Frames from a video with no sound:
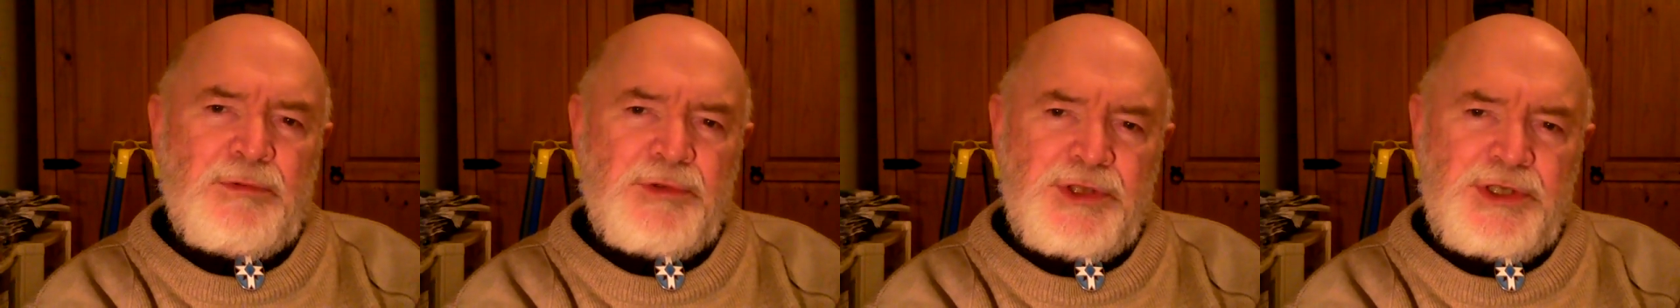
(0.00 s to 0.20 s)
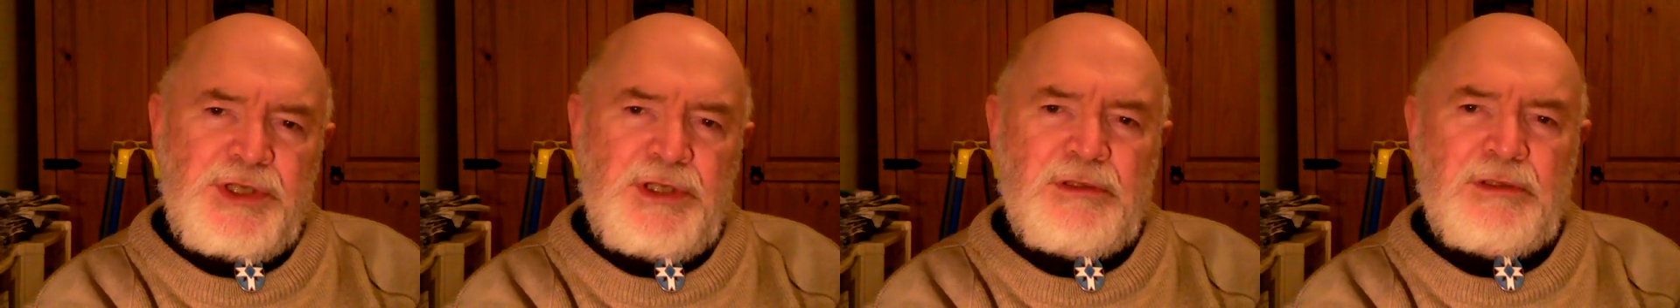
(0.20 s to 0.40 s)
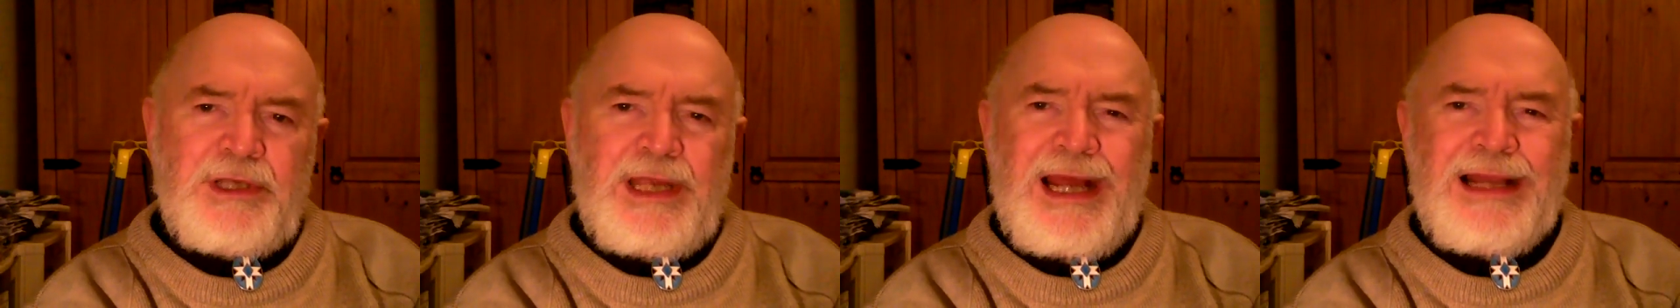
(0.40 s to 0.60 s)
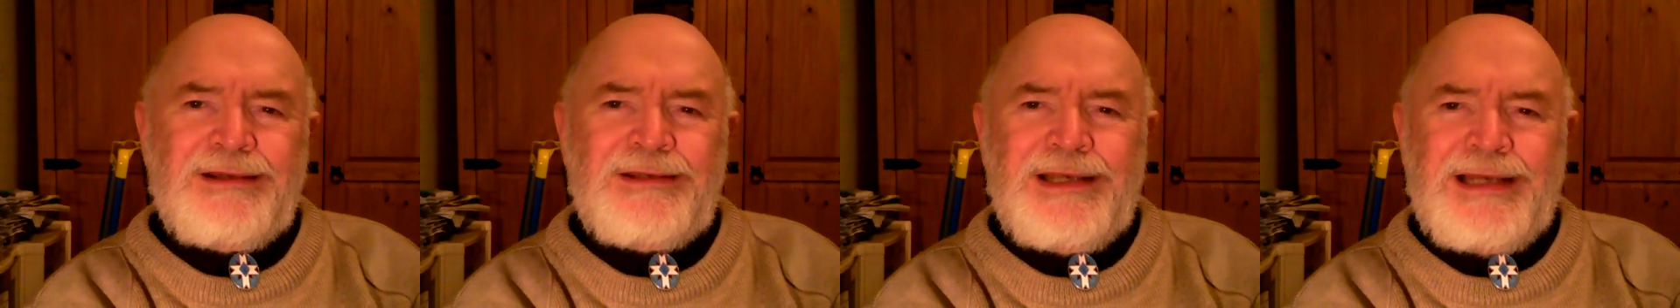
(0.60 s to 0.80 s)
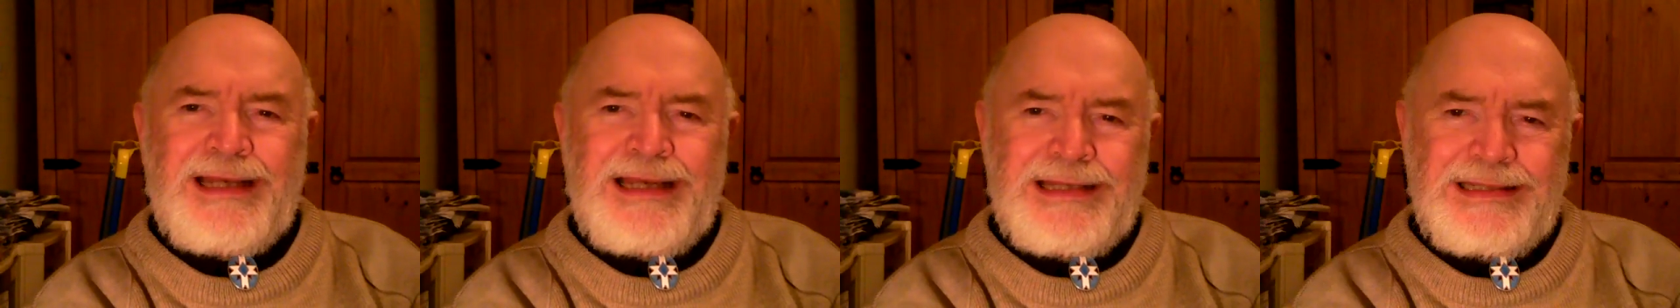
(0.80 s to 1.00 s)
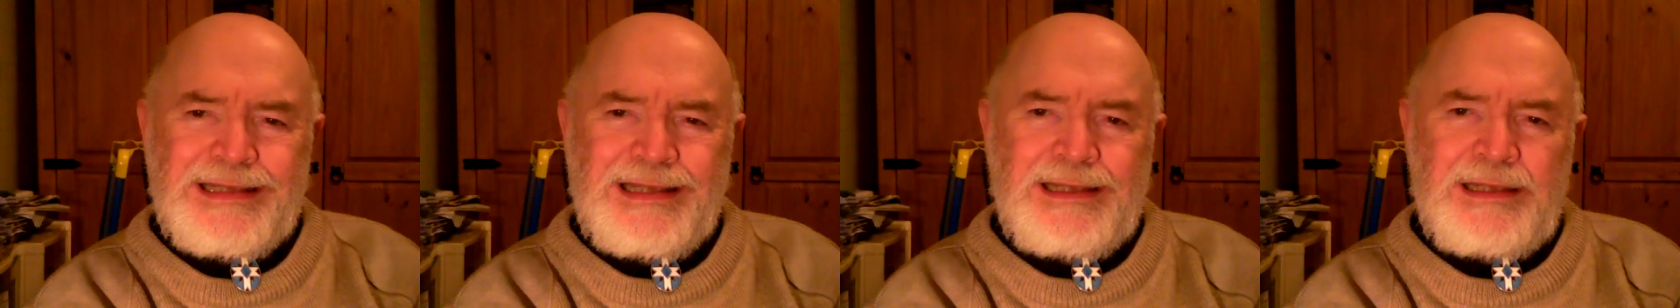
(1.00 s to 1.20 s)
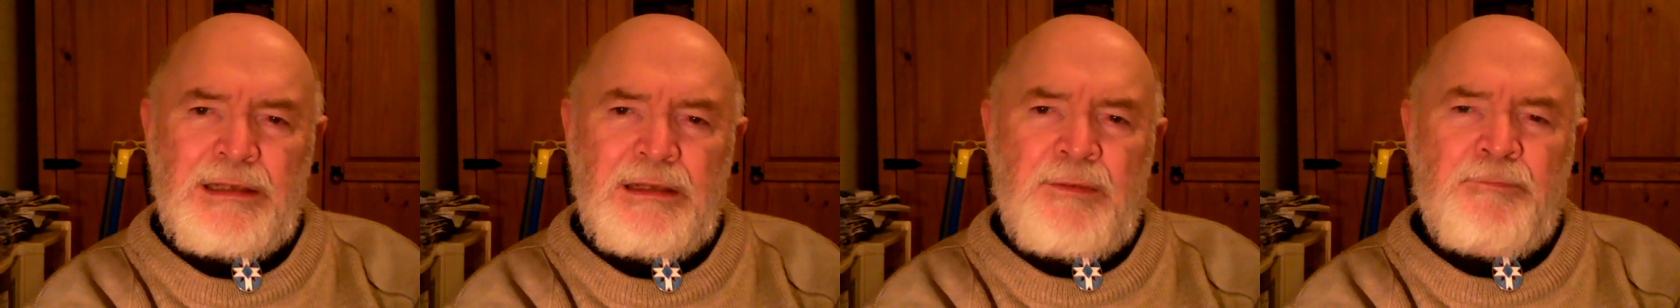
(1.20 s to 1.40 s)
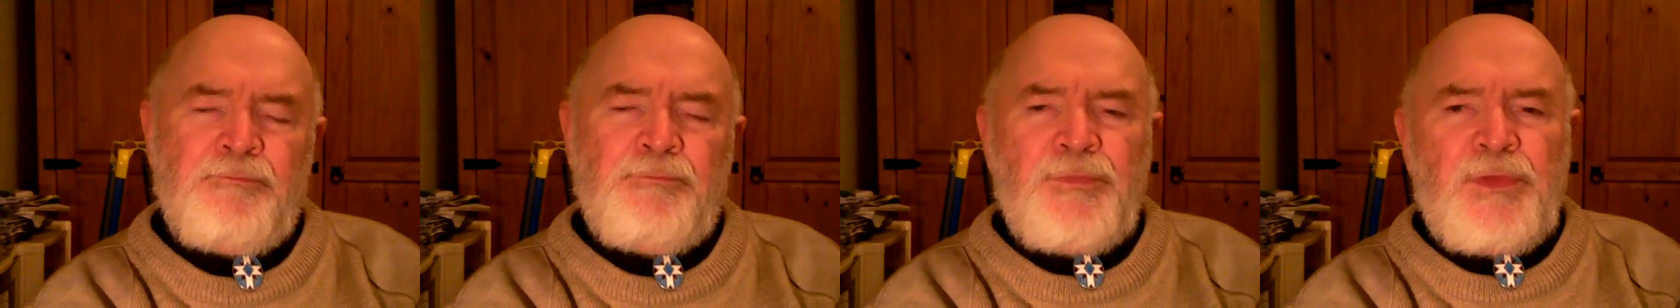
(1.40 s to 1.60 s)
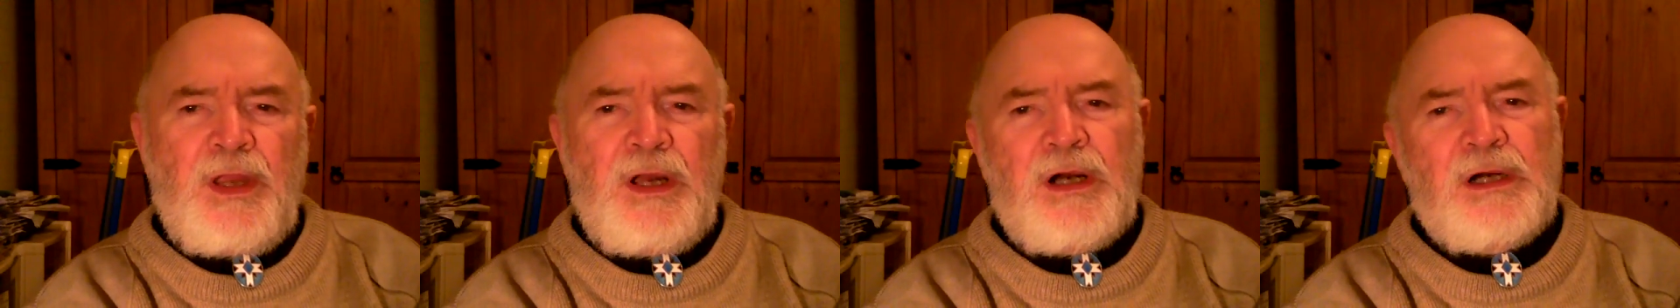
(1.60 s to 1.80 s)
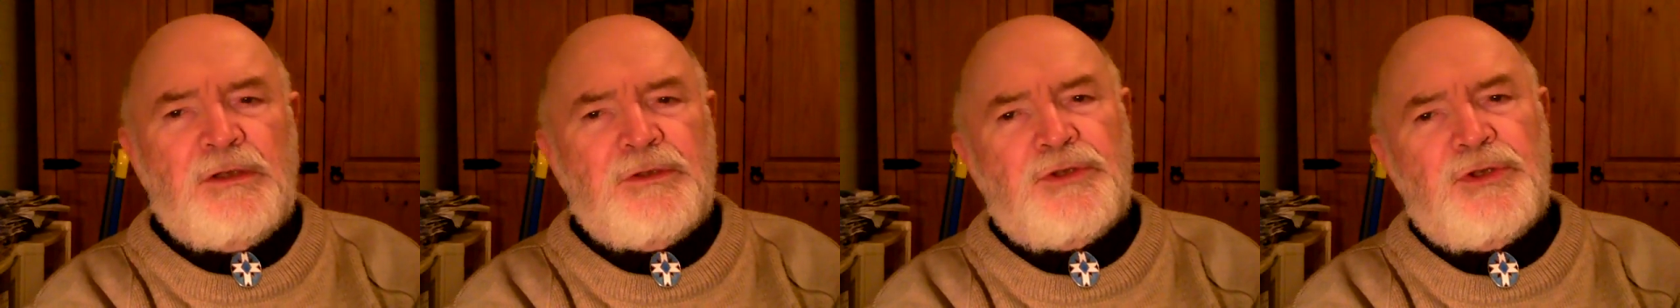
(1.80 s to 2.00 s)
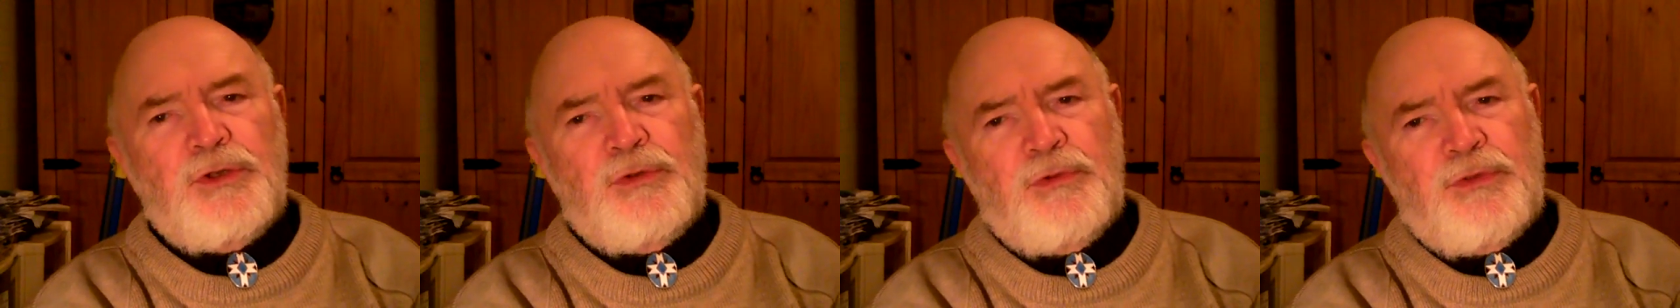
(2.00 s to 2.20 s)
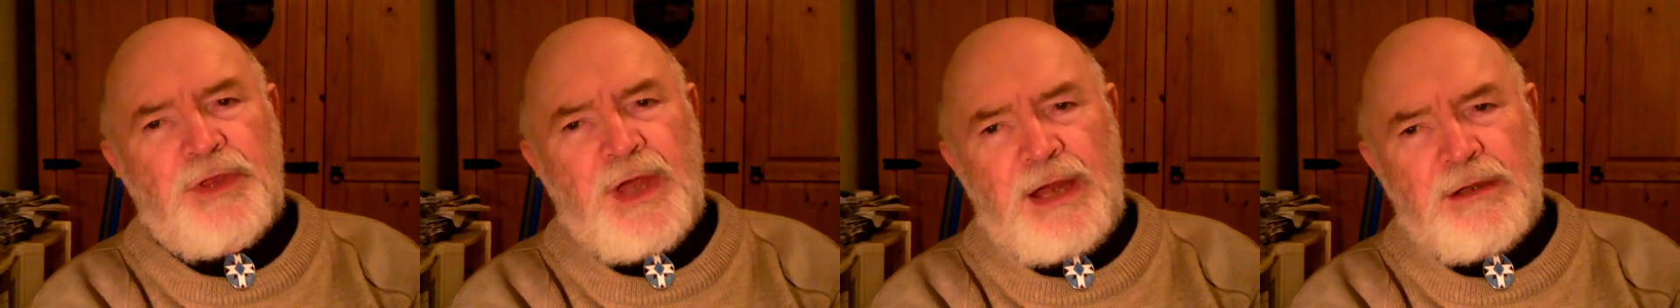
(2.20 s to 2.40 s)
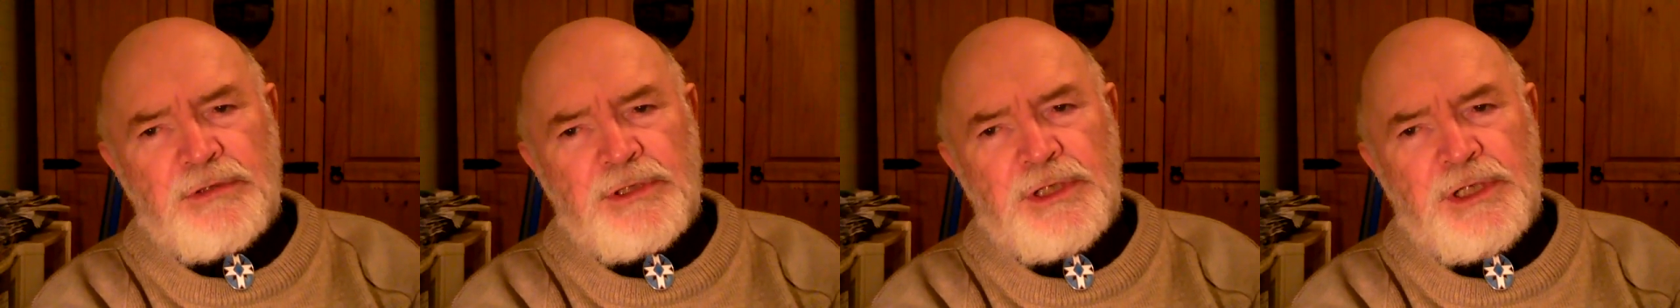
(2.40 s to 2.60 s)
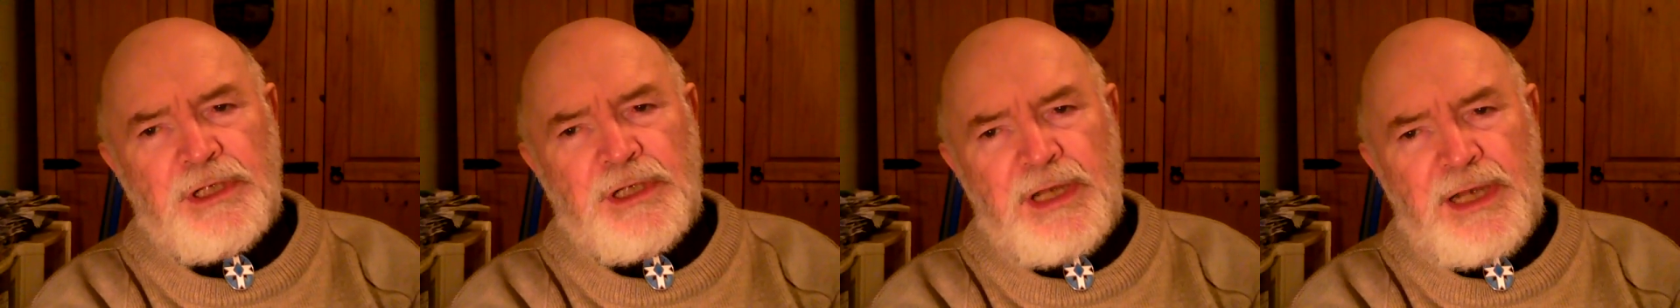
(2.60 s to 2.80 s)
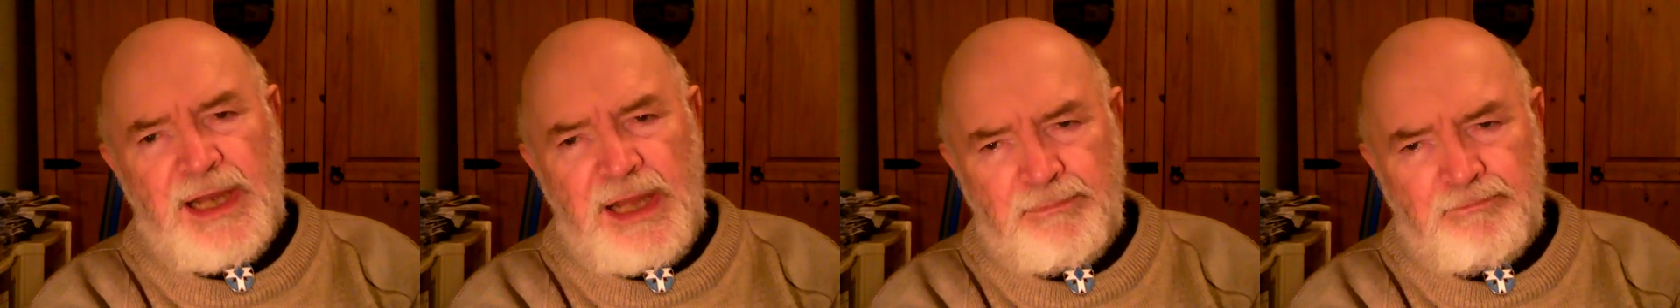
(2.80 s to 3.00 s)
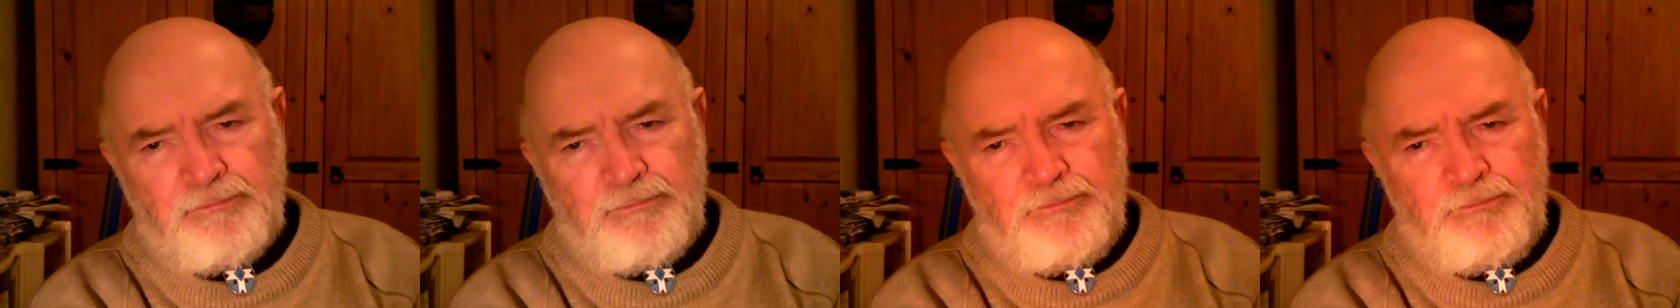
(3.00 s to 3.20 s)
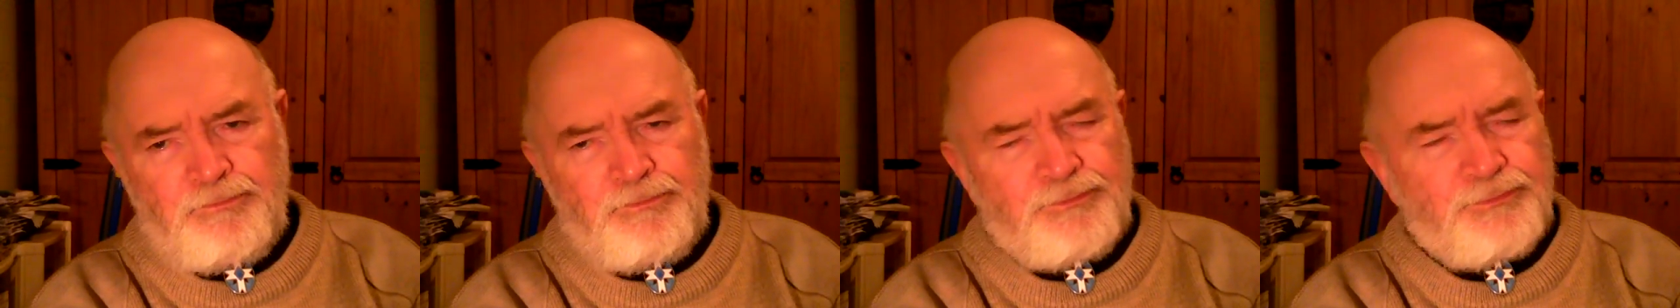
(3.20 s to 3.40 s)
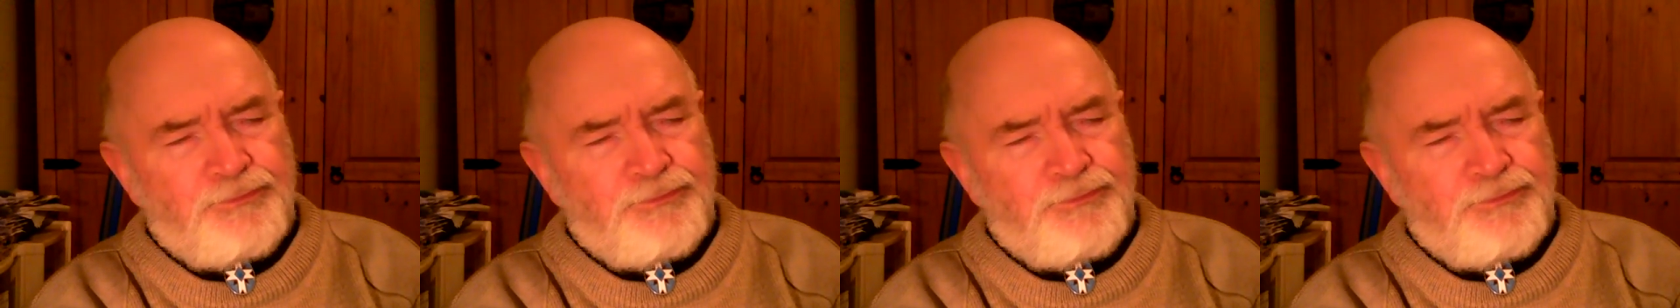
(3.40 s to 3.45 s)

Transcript: was still calculating on 2011.